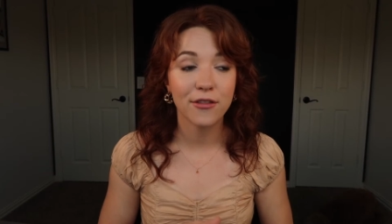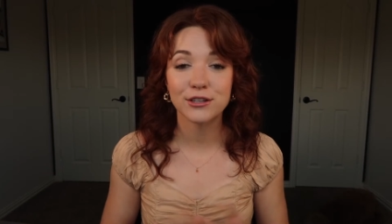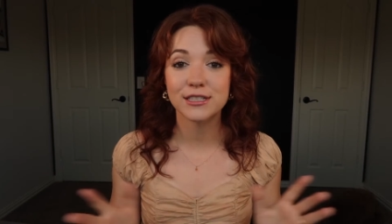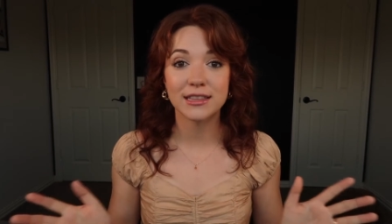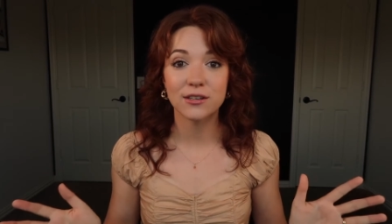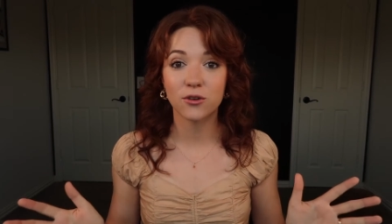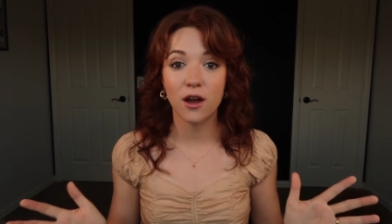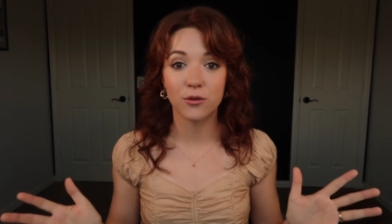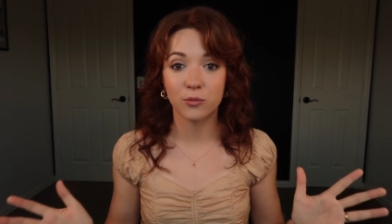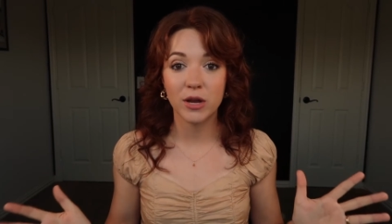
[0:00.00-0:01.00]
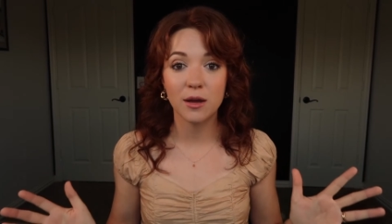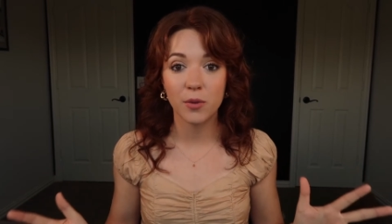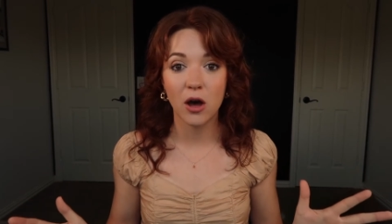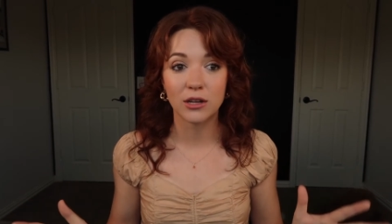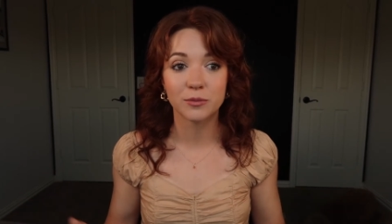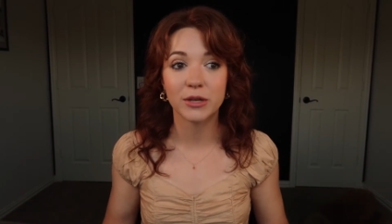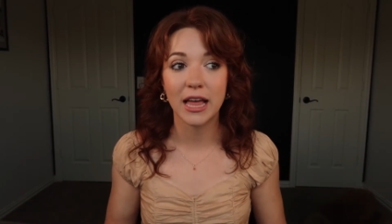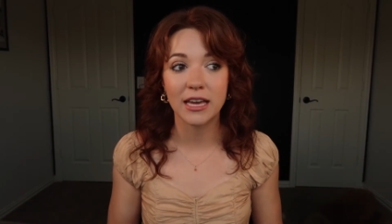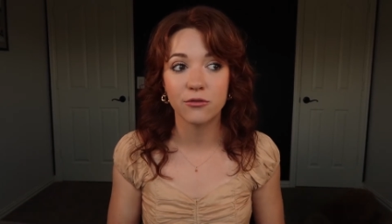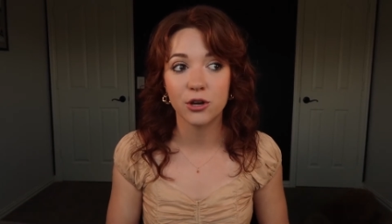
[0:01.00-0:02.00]
there's nothing wrong with being bald, but
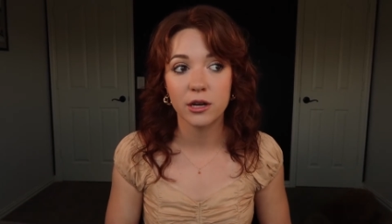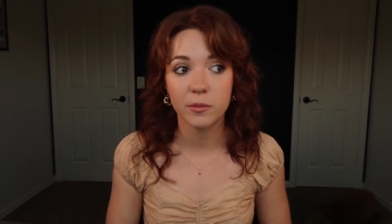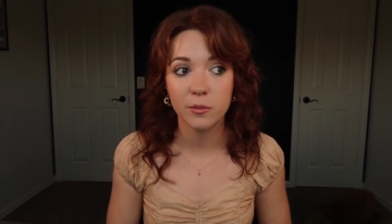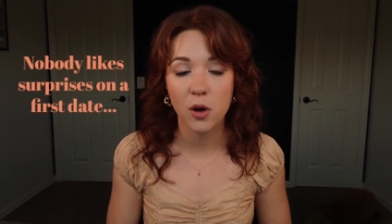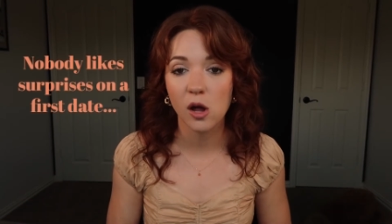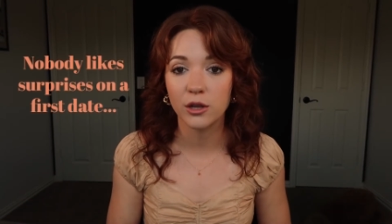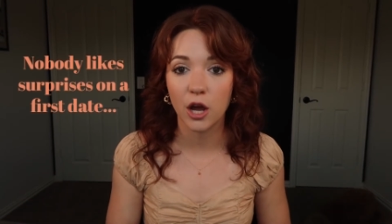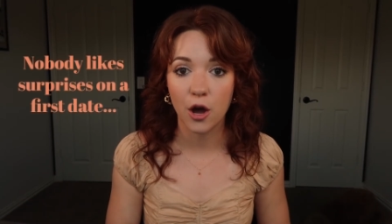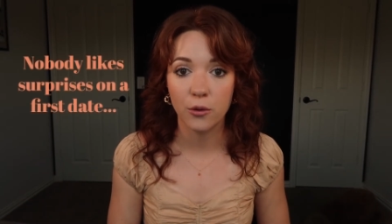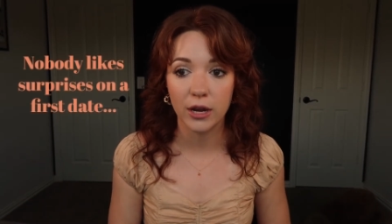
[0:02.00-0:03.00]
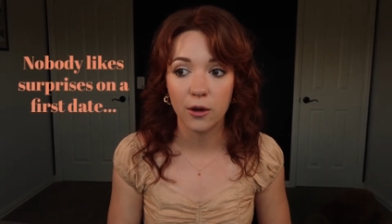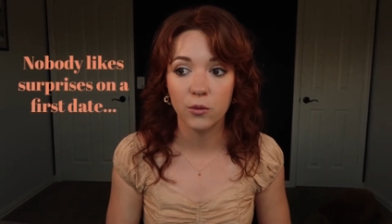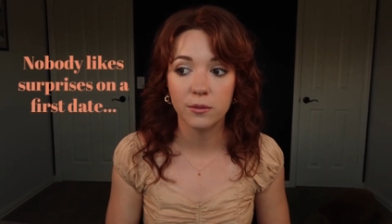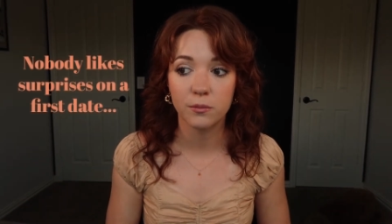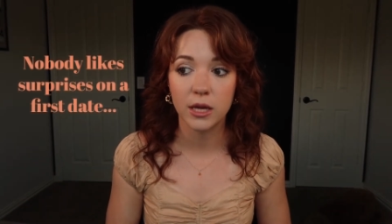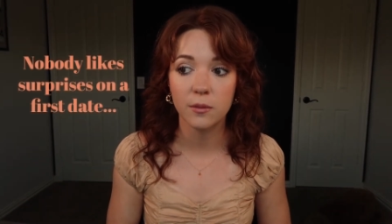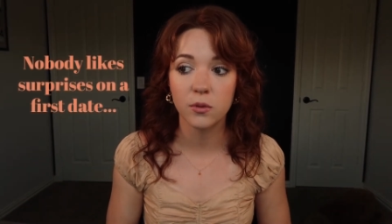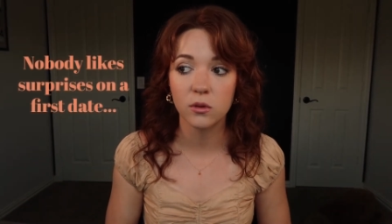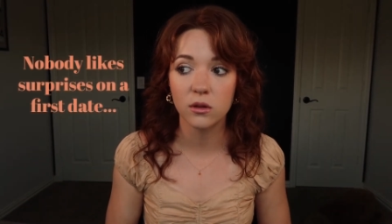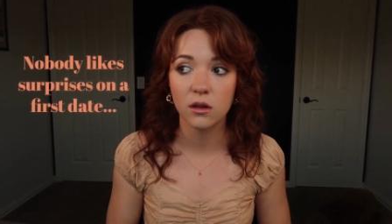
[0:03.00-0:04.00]
like if you're gonna be bald, own it. When
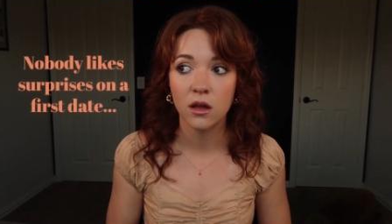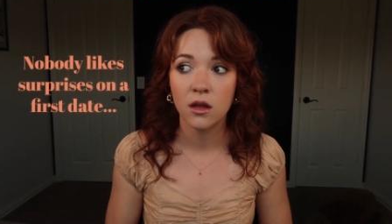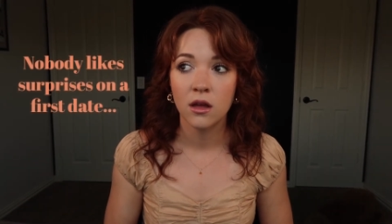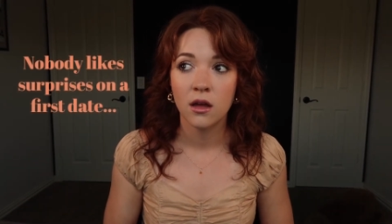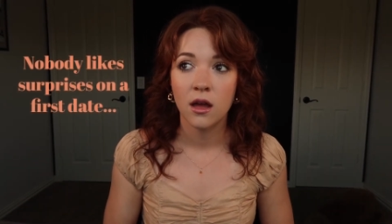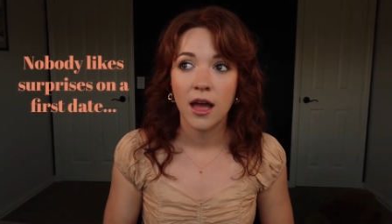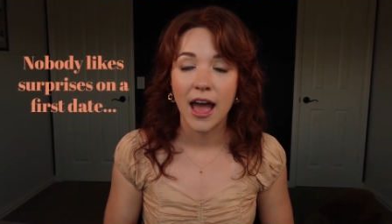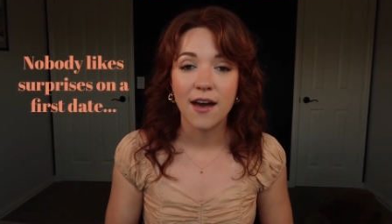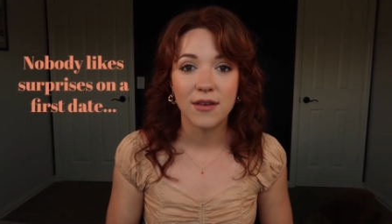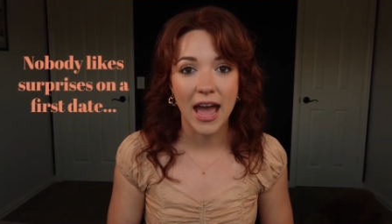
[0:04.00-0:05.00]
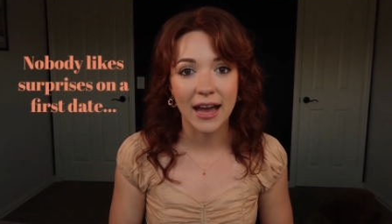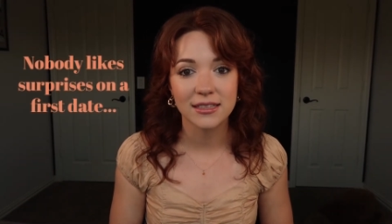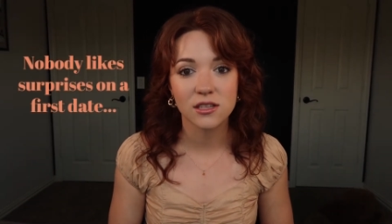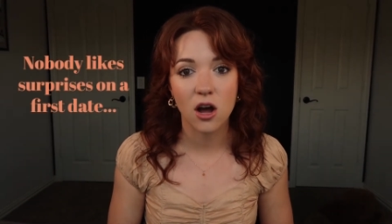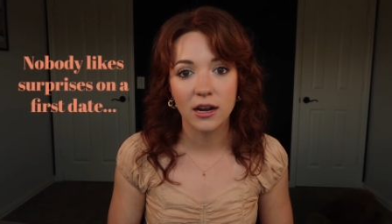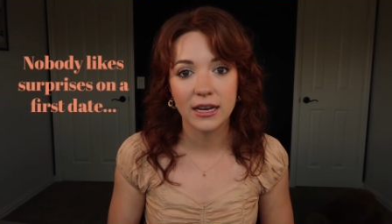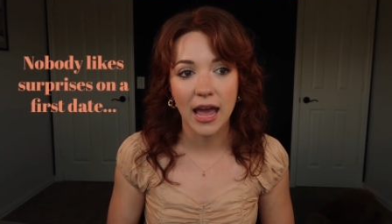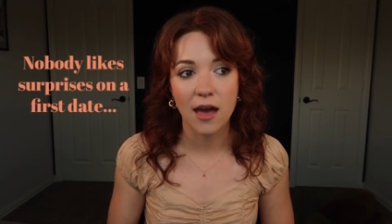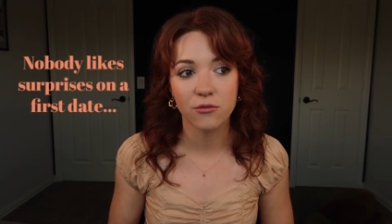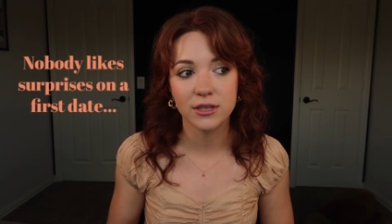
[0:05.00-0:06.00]
people have hats on in
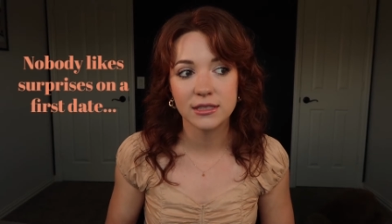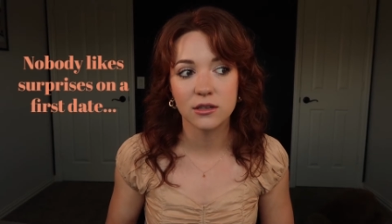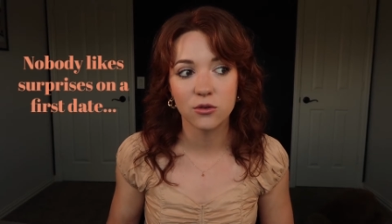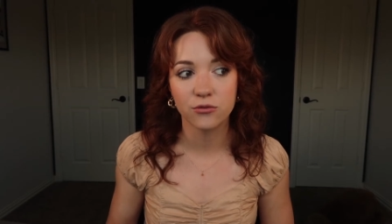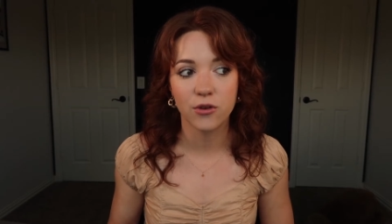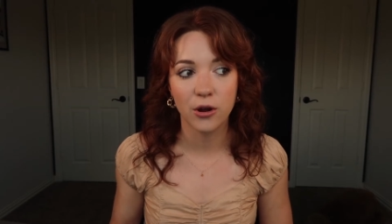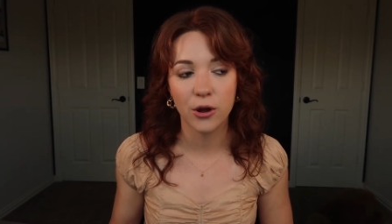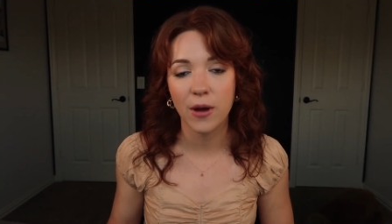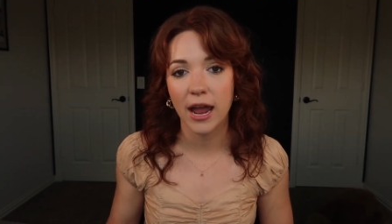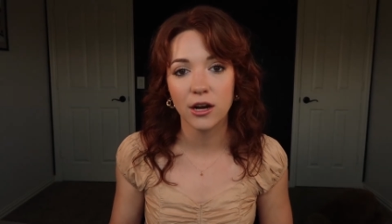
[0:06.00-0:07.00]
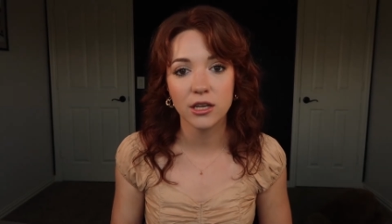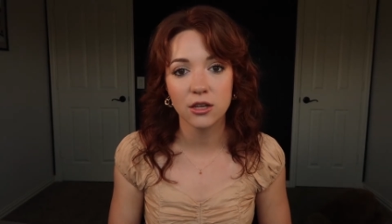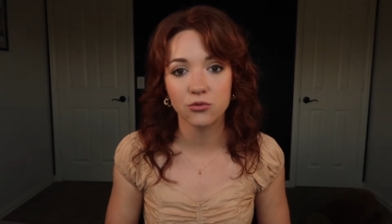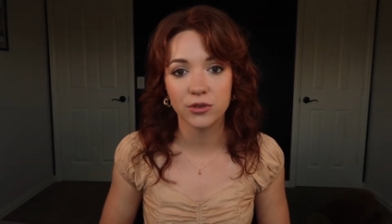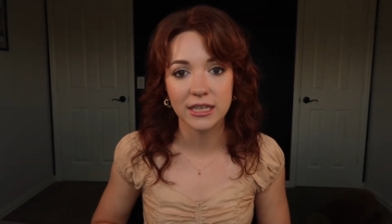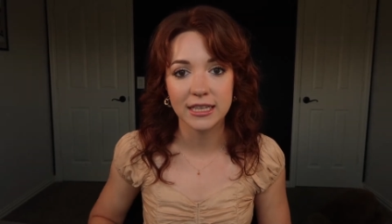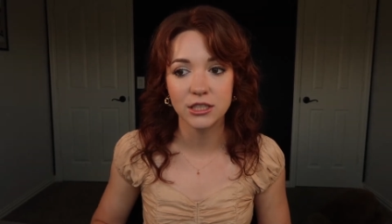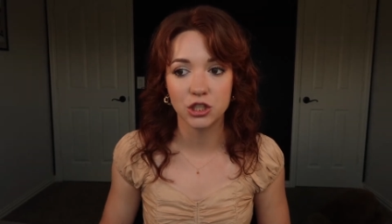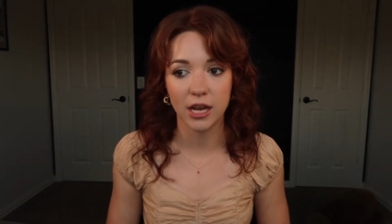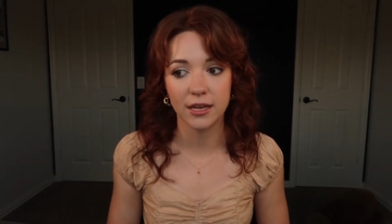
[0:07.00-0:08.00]
every single photo, hair can really
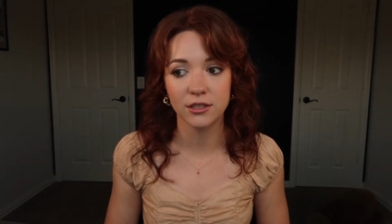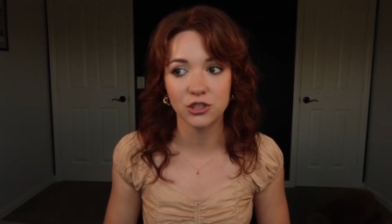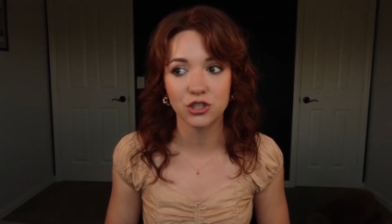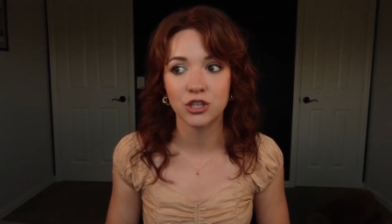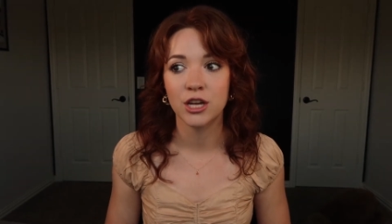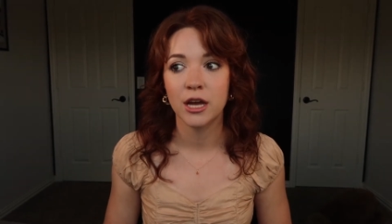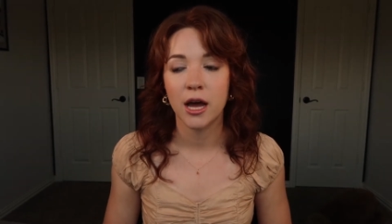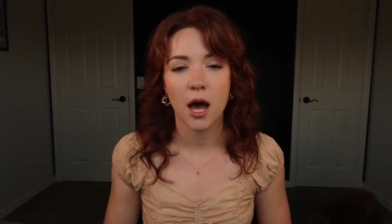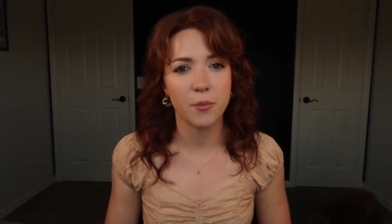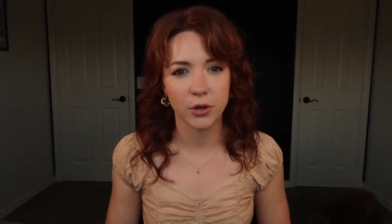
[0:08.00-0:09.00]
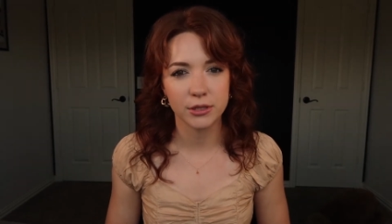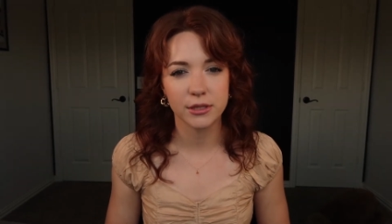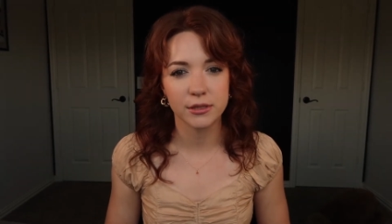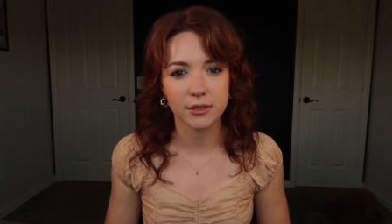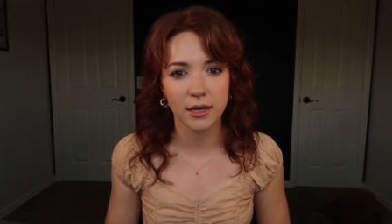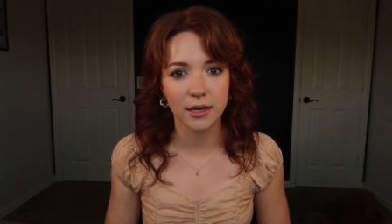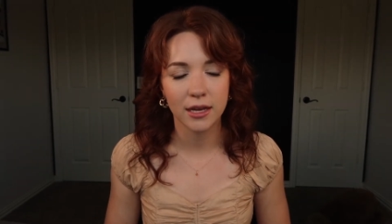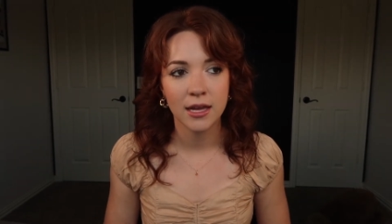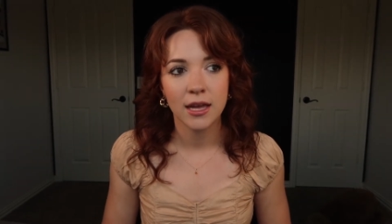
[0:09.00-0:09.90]
change a person's look.